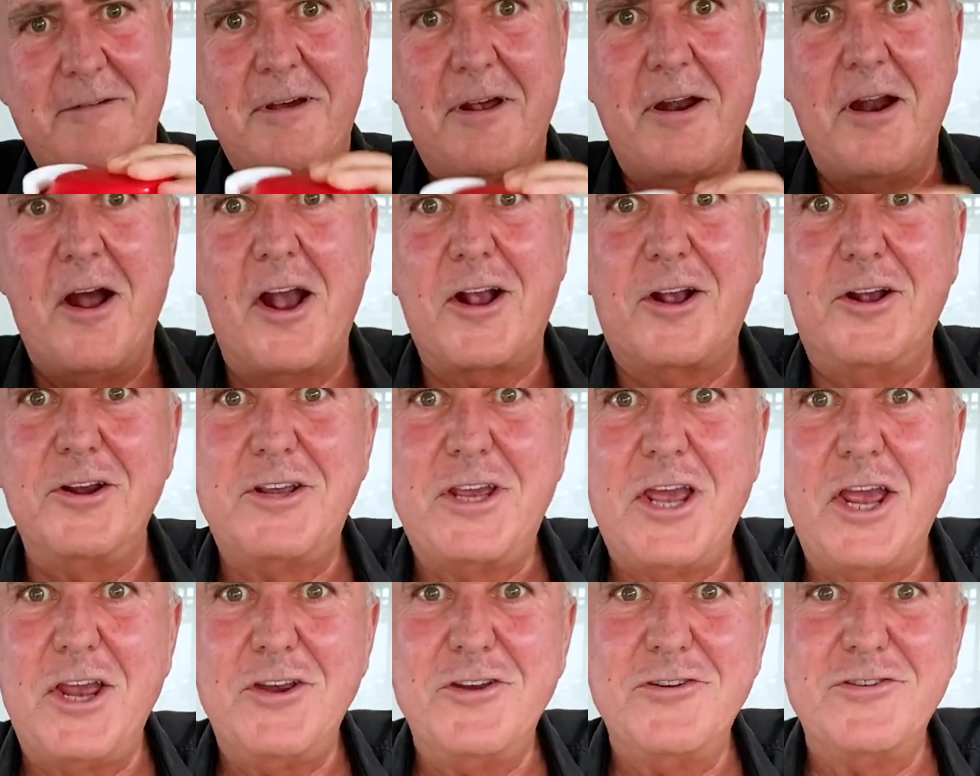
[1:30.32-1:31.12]
Now I
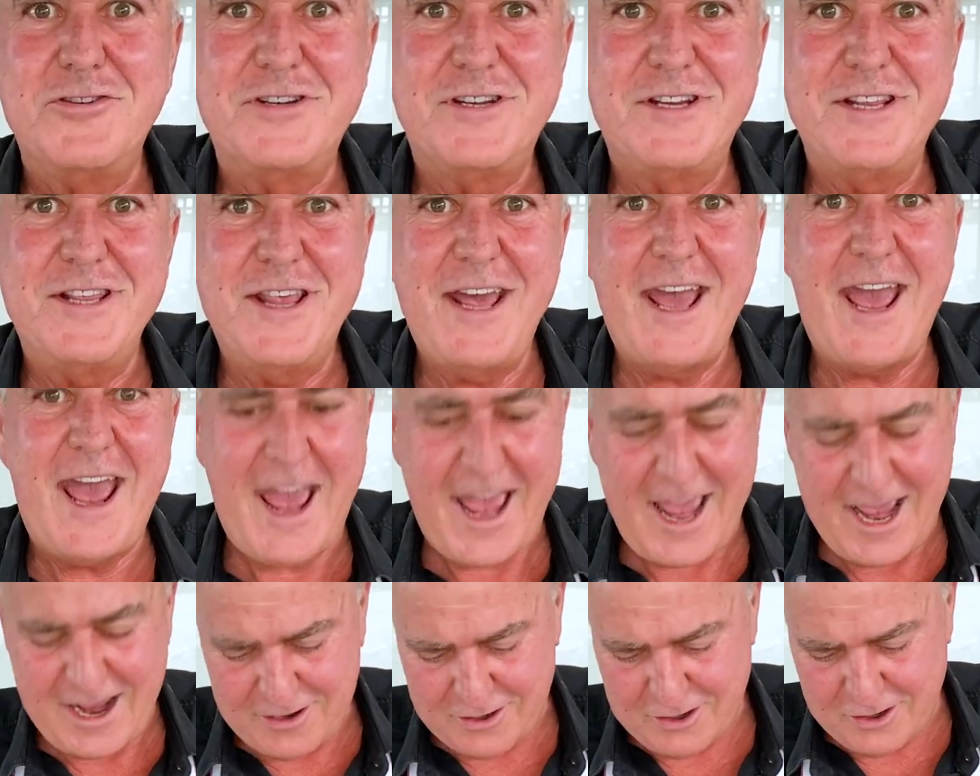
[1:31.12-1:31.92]
could get used to
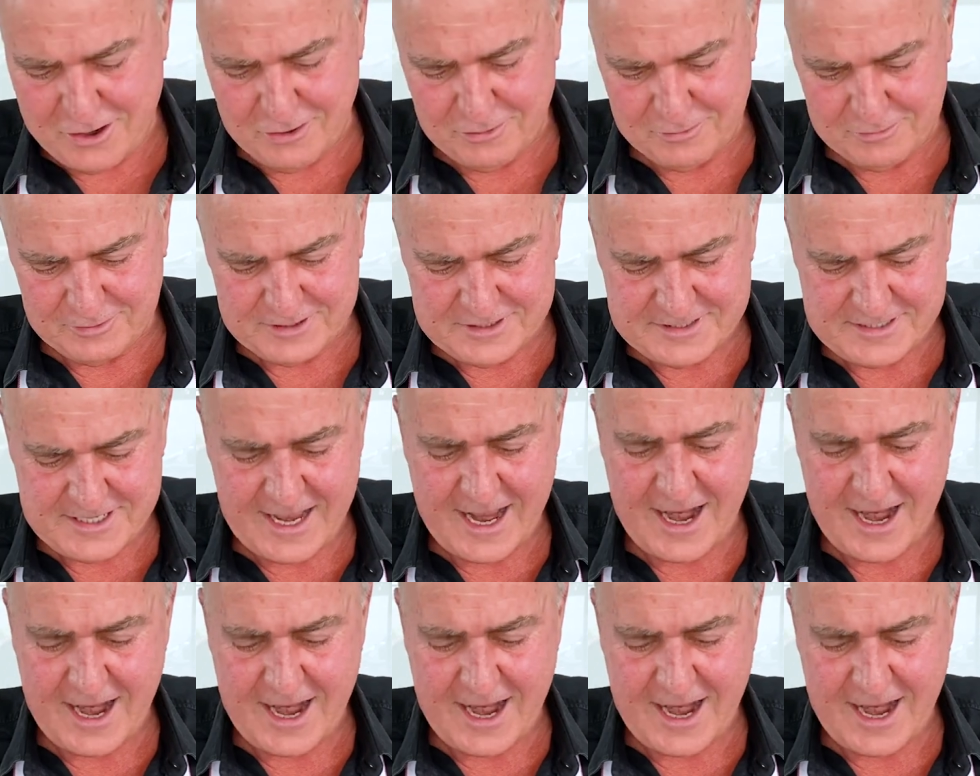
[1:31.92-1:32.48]
that. How cool is